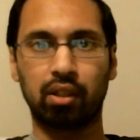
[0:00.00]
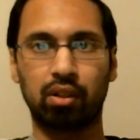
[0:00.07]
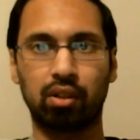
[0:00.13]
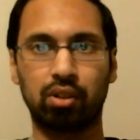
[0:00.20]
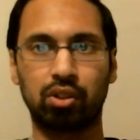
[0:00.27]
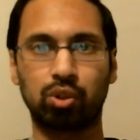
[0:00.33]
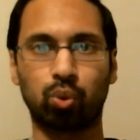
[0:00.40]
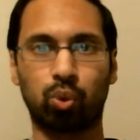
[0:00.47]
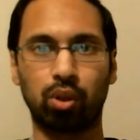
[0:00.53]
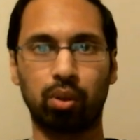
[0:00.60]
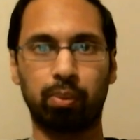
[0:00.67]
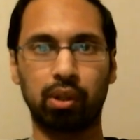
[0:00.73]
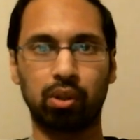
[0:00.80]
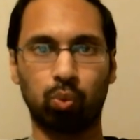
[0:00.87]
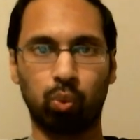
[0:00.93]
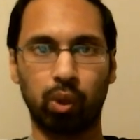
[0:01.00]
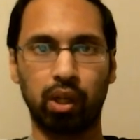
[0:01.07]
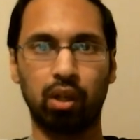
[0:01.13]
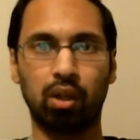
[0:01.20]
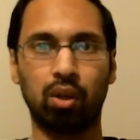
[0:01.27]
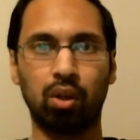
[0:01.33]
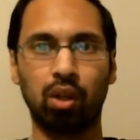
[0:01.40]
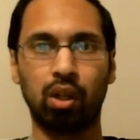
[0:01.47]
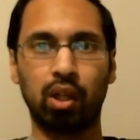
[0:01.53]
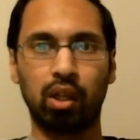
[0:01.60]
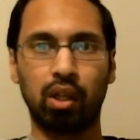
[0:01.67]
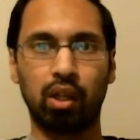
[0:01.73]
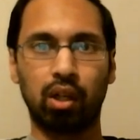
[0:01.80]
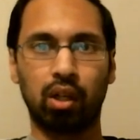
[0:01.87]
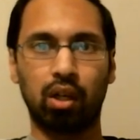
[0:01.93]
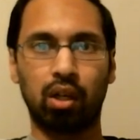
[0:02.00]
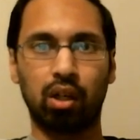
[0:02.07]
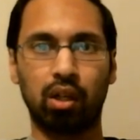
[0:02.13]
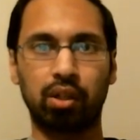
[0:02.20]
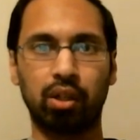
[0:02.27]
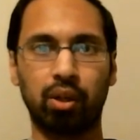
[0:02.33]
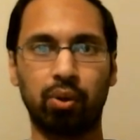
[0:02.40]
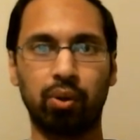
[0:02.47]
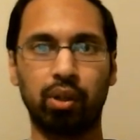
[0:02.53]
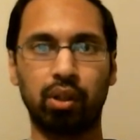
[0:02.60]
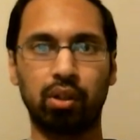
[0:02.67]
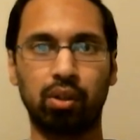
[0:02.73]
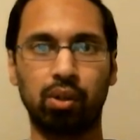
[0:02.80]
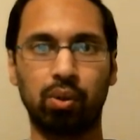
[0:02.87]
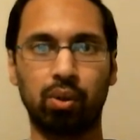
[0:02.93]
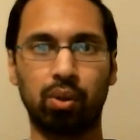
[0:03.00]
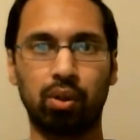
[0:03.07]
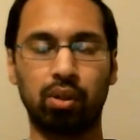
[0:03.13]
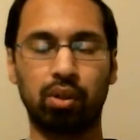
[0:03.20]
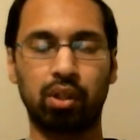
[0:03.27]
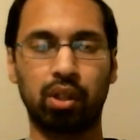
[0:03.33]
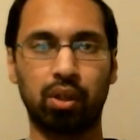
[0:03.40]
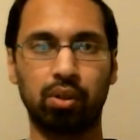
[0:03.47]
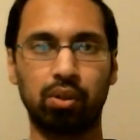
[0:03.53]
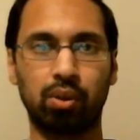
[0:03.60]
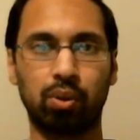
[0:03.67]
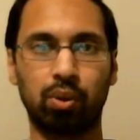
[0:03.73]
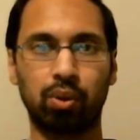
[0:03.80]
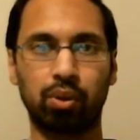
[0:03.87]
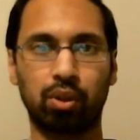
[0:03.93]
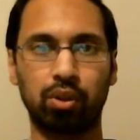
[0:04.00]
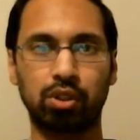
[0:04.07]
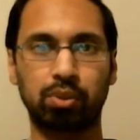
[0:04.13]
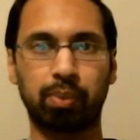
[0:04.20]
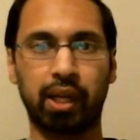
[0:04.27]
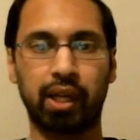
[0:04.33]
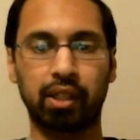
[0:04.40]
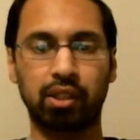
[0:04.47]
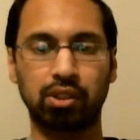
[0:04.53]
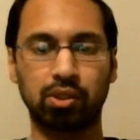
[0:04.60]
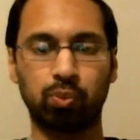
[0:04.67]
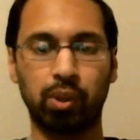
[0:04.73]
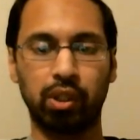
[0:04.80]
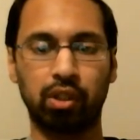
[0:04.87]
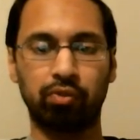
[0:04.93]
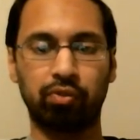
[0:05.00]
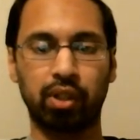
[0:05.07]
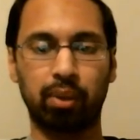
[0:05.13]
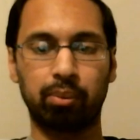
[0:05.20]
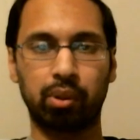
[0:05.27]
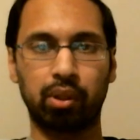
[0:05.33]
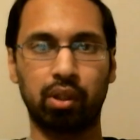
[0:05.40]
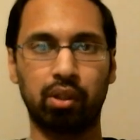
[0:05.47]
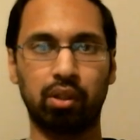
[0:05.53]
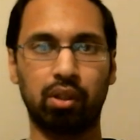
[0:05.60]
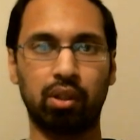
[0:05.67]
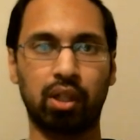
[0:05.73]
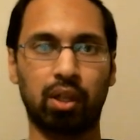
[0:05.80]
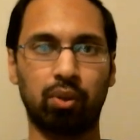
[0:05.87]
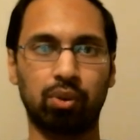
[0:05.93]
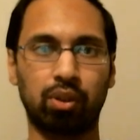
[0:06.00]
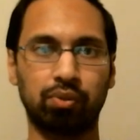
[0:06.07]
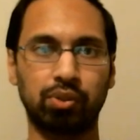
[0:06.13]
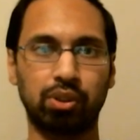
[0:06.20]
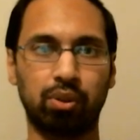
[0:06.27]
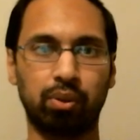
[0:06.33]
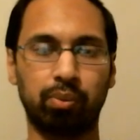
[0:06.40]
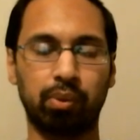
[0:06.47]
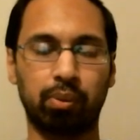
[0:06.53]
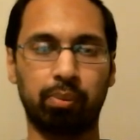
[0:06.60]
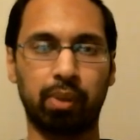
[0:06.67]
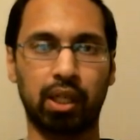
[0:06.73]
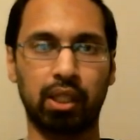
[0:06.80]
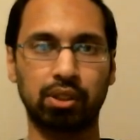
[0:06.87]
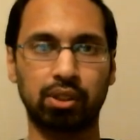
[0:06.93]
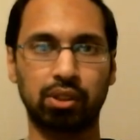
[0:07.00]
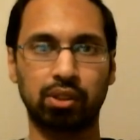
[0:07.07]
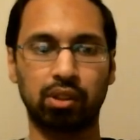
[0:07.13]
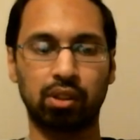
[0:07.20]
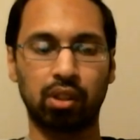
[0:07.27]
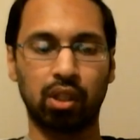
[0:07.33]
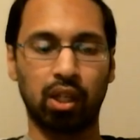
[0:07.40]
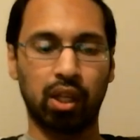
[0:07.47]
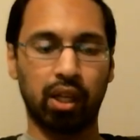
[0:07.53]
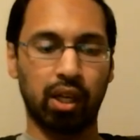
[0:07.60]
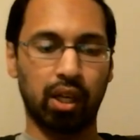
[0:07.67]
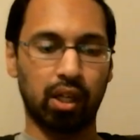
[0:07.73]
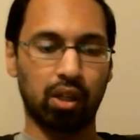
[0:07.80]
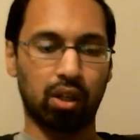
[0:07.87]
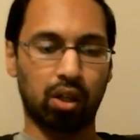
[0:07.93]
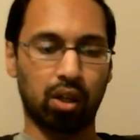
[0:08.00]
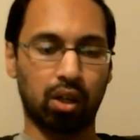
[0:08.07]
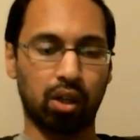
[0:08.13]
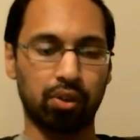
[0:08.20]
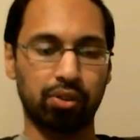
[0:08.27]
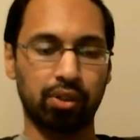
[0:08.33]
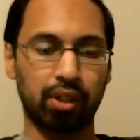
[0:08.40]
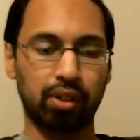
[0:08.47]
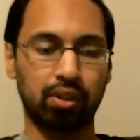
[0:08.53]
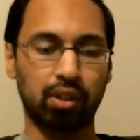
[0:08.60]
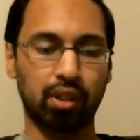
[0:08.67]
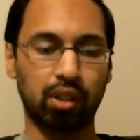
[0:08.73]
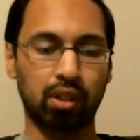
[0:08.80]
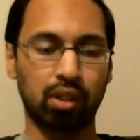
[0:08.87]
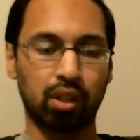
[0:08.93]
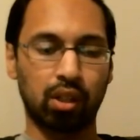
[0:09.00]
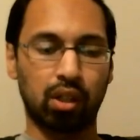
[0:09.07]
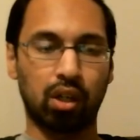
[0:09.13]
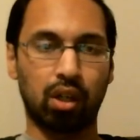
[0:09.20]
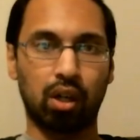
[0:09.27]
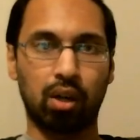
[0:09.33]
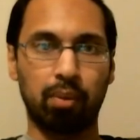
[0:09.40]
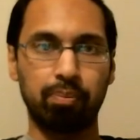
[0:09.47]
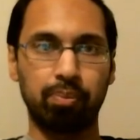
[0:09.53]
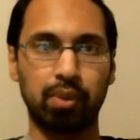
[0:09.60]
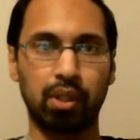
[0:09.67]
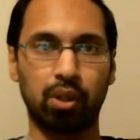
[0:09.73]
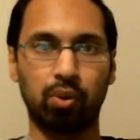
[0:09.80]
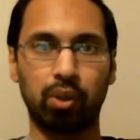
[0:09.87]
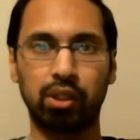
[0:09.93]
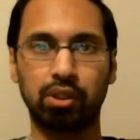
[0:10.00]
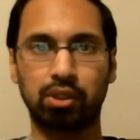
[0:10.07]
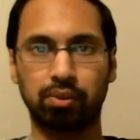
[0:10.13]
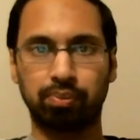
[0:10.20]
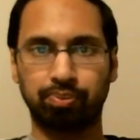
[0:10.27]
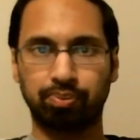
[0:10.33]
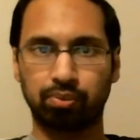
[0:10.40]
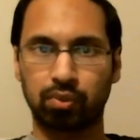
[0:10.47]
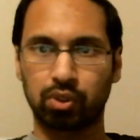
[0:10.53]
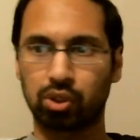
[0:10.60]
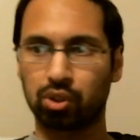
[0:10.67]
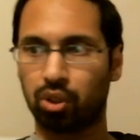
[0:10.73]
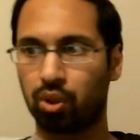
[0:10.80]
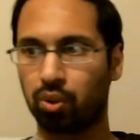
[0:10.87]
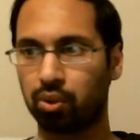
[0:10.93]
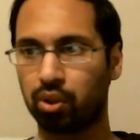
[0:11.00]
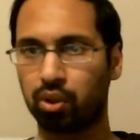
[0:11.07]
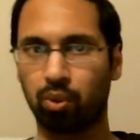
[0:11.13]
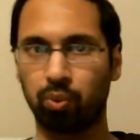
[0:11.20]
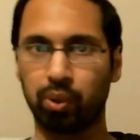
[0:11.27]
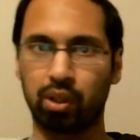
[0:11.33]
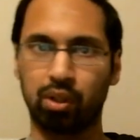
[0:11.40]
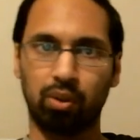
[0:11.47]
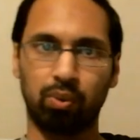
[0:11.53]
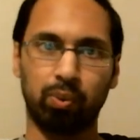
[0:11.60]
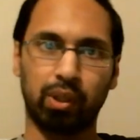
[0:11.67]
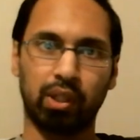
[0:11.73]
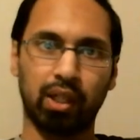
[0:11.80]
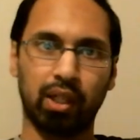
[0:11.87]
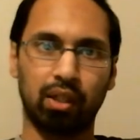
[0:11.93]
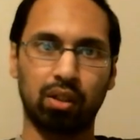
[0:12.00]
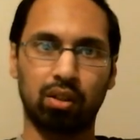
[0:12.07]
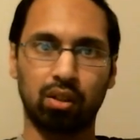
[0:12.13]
story about the whale carrying the earth on its back is weak and fabricated, and how Tafsir ibn Abbas isn't a authentic narration. So we can't.